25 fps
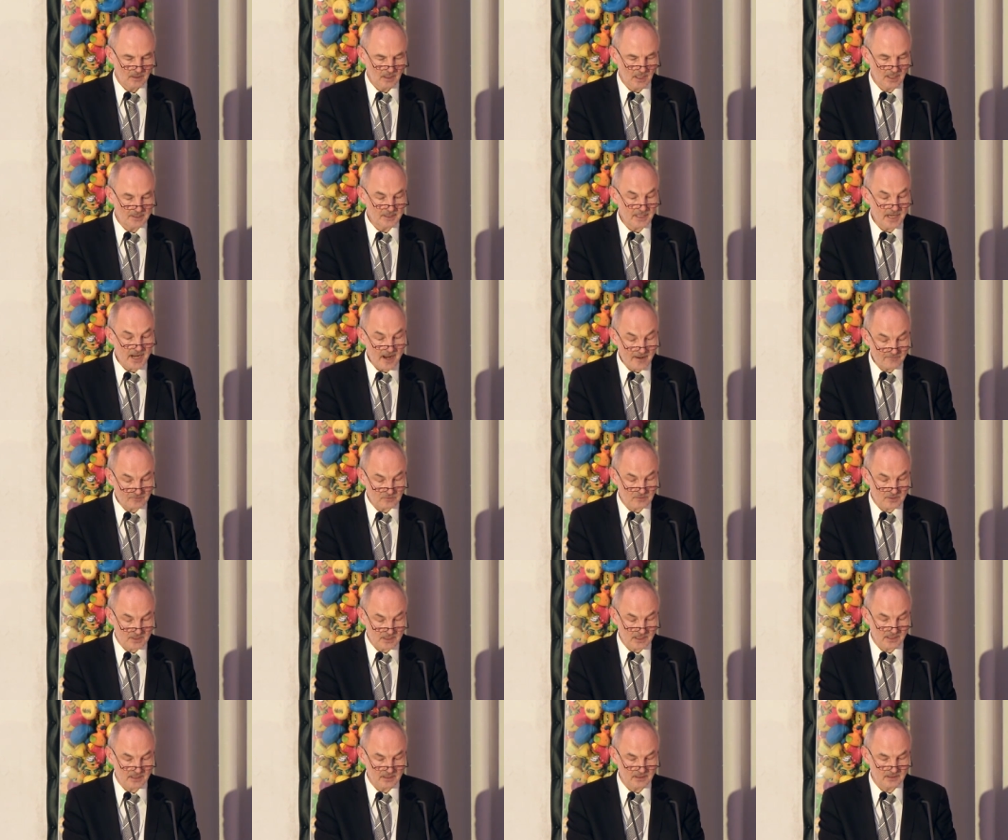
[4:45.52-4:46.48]
And I have to
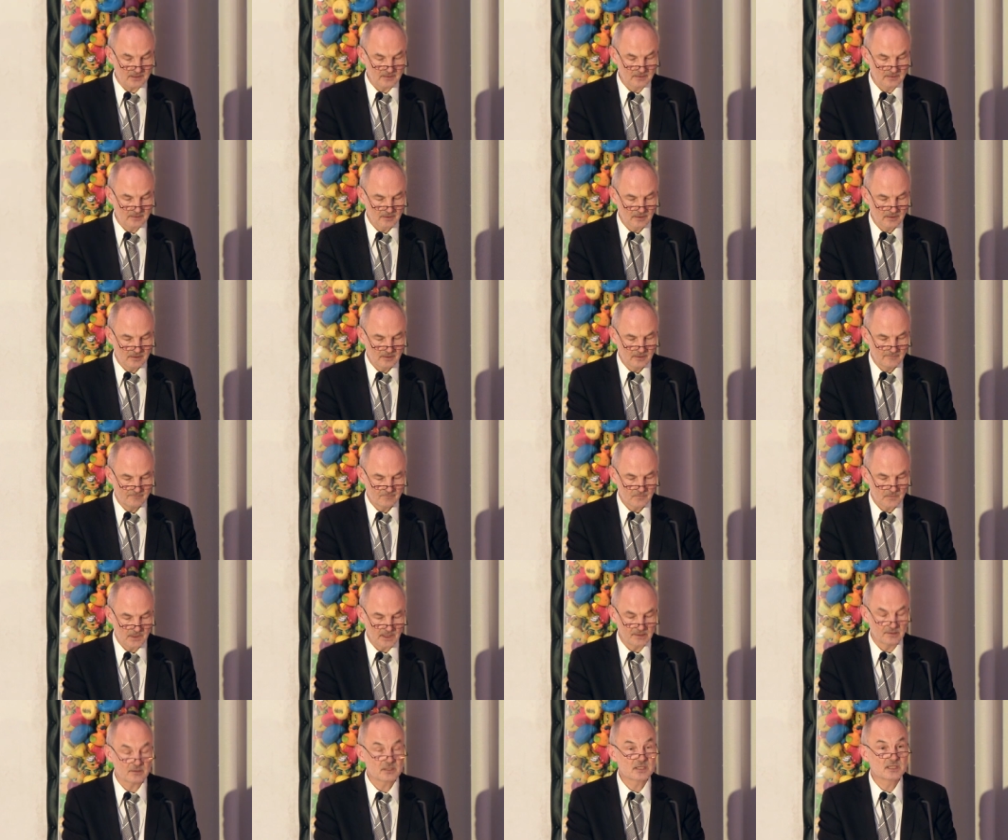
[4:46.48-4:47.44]
say
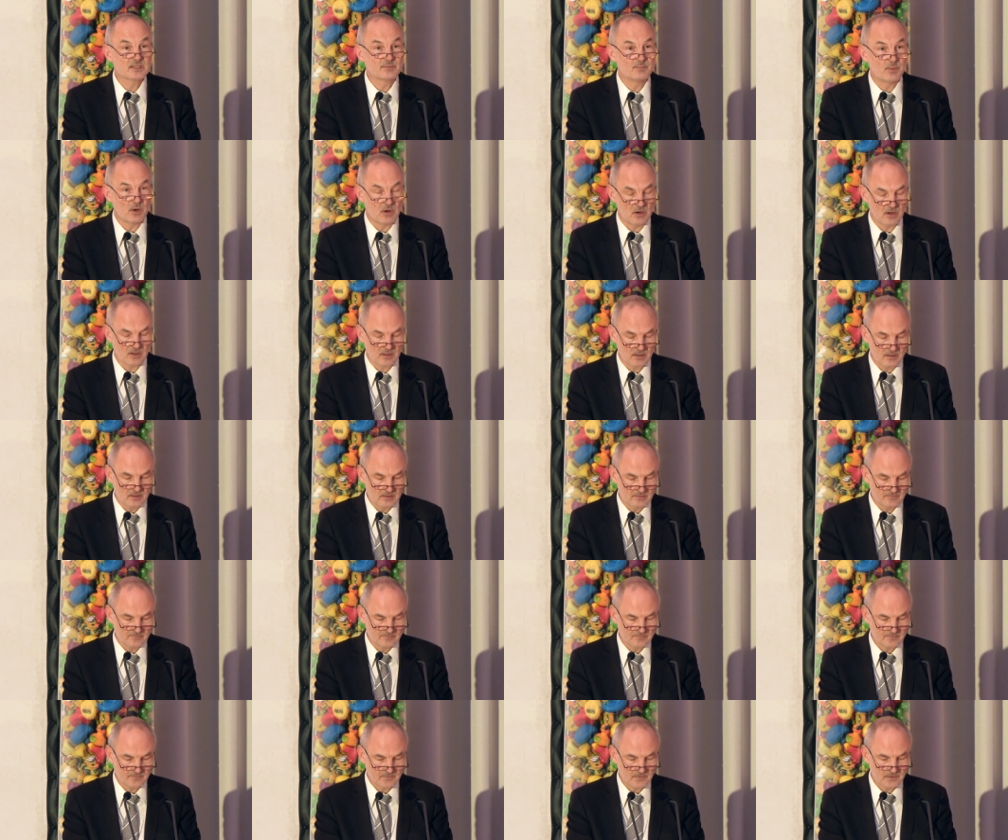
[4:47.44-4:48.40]
that a spark
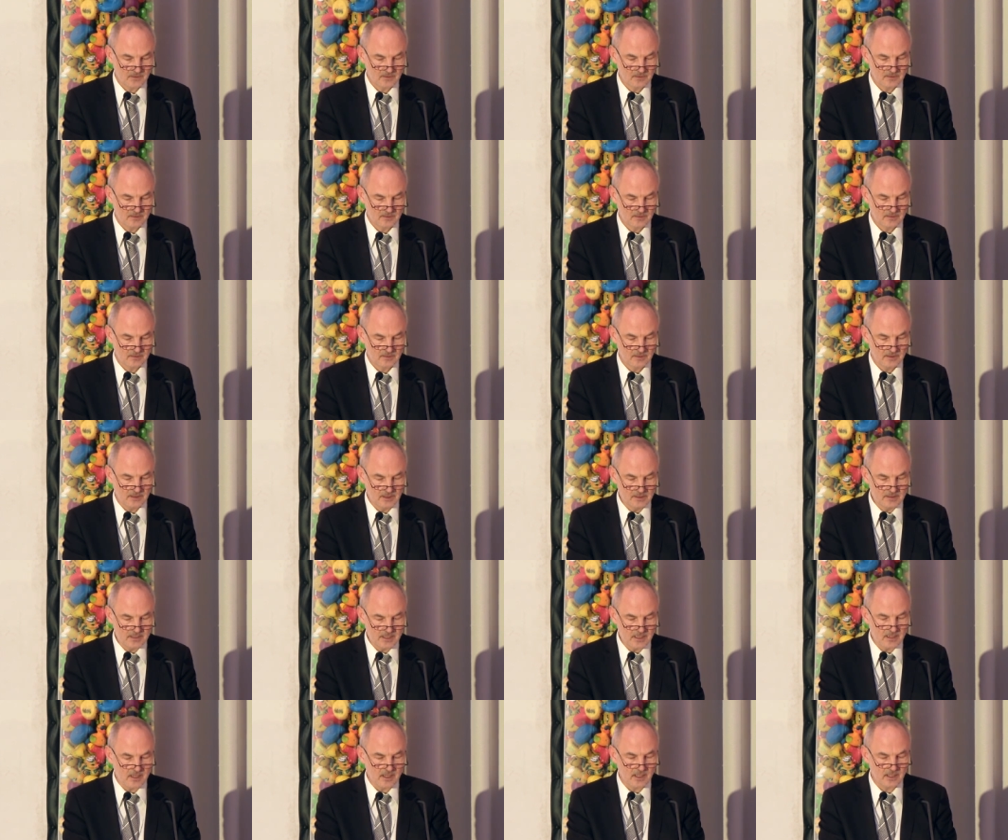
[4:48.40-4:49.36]
in
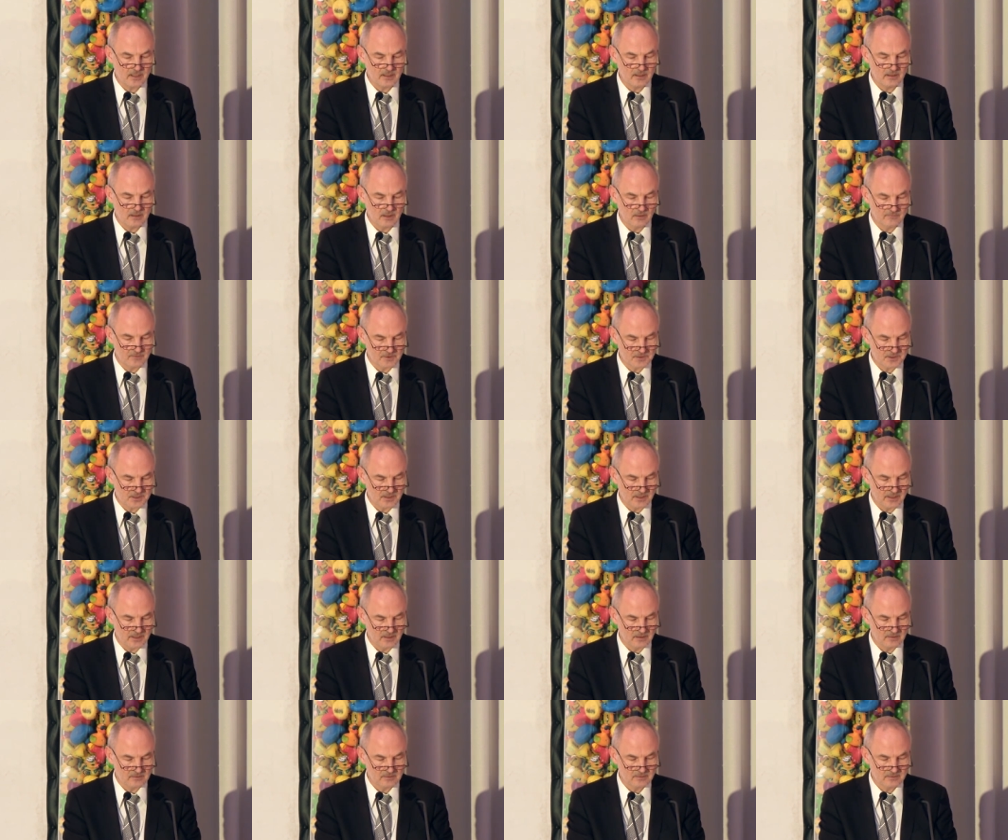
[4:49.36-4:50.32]
the eye of a
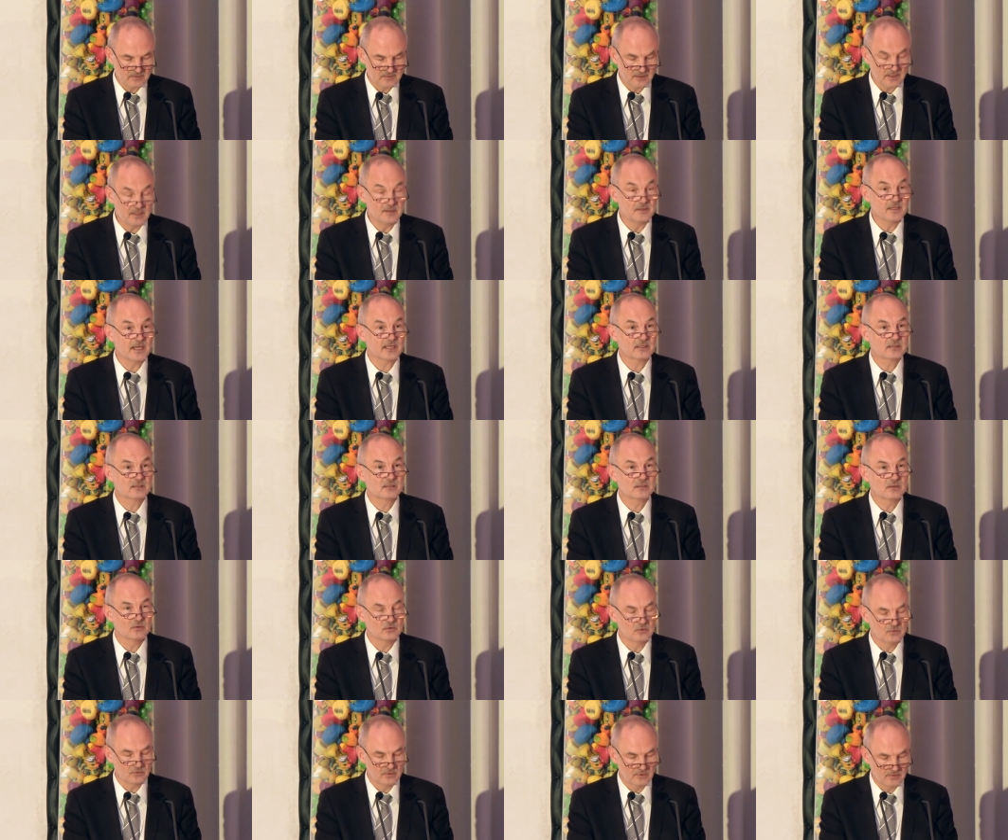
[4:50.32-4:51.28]
child in that
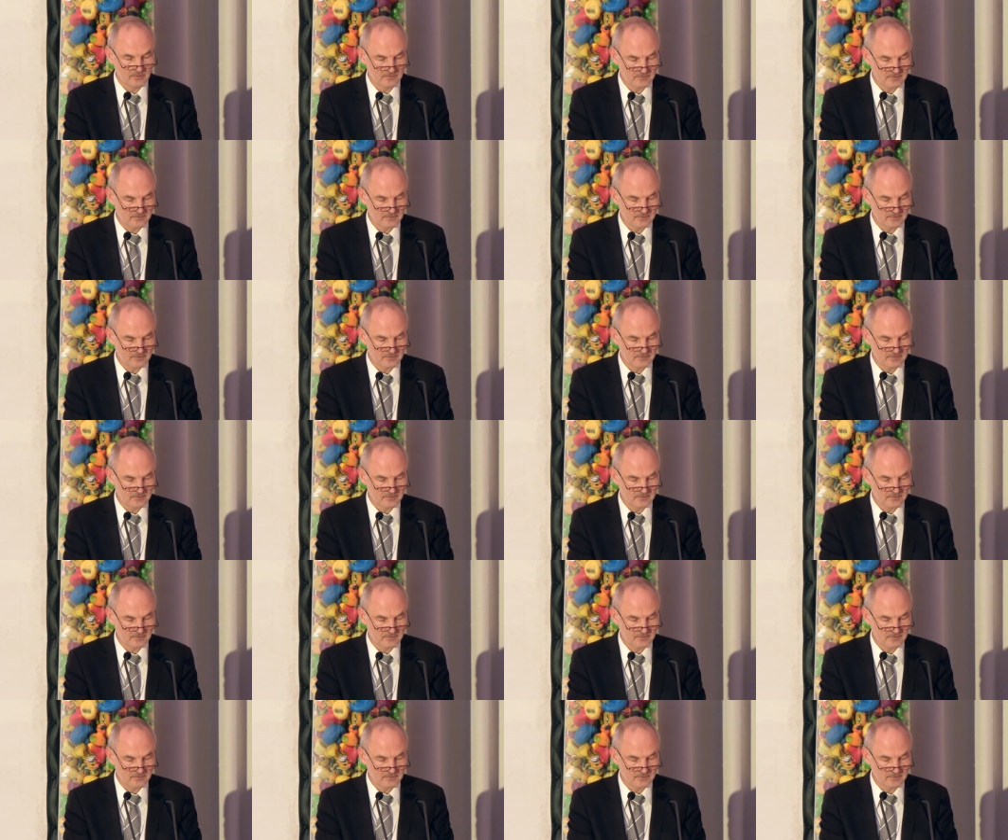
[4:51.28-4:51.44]
school,